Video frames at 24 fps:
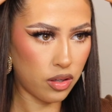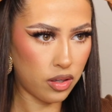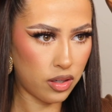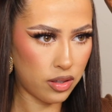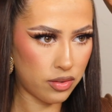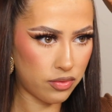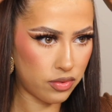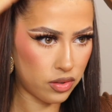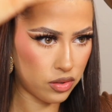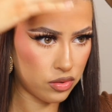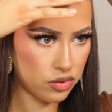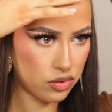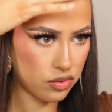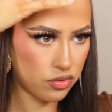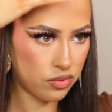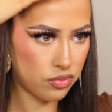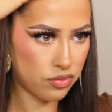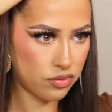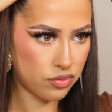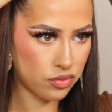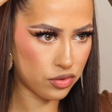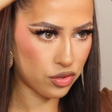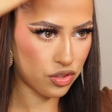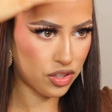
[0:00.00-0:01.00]
I have loads
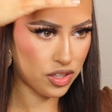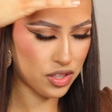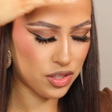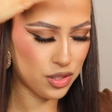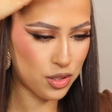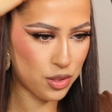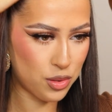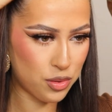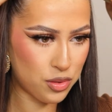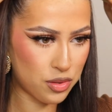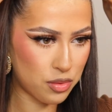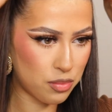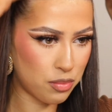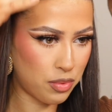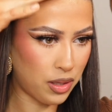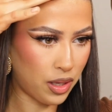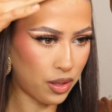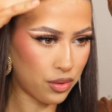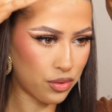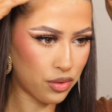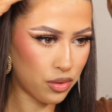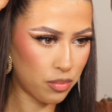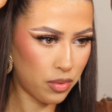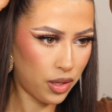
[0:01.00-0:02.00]
of translucent
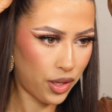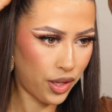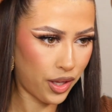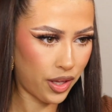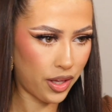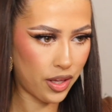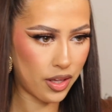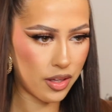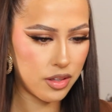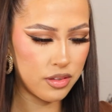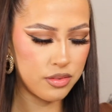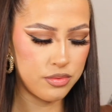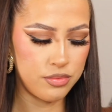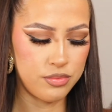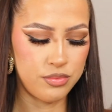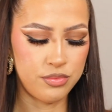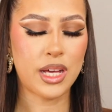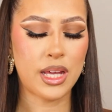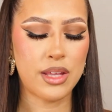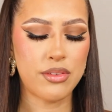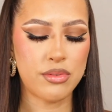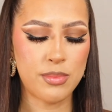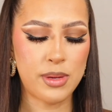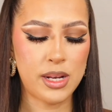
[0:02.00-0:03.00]
powder in my hair.
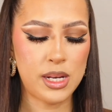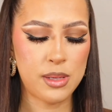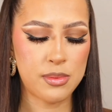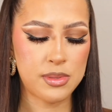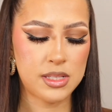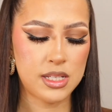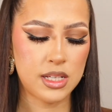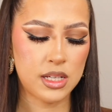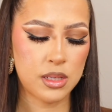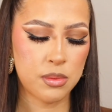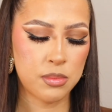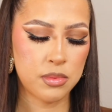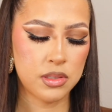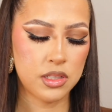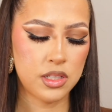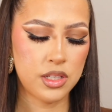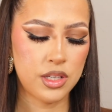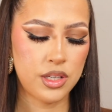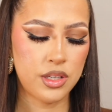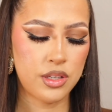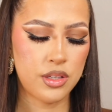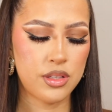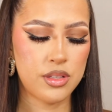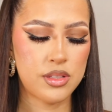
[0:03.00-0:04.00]
Okay, for my lipstick I'm going to
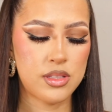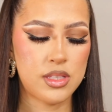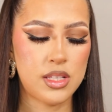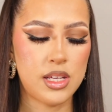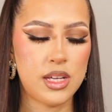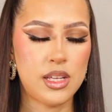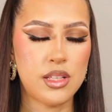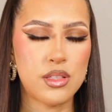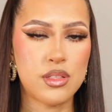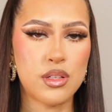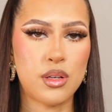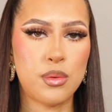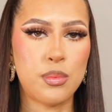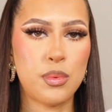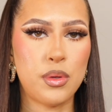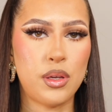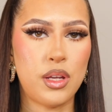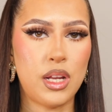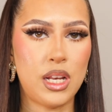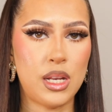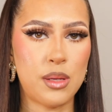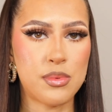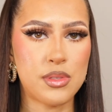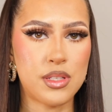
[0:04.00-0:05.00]
use the Doll Beauty
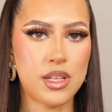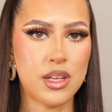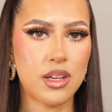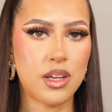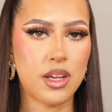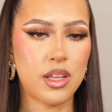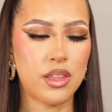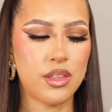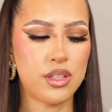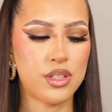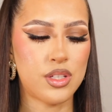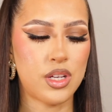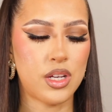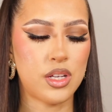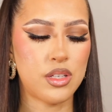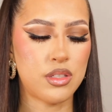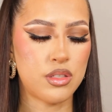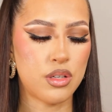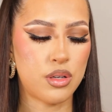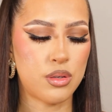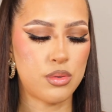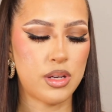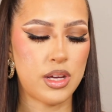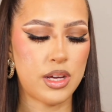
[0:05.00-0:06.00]
lipstick in the shade
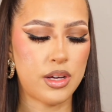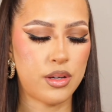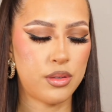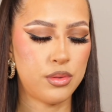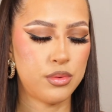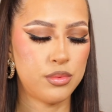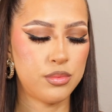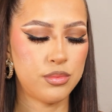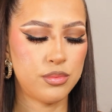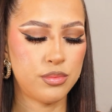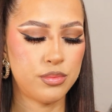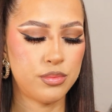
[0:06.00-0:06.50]
Doled Out.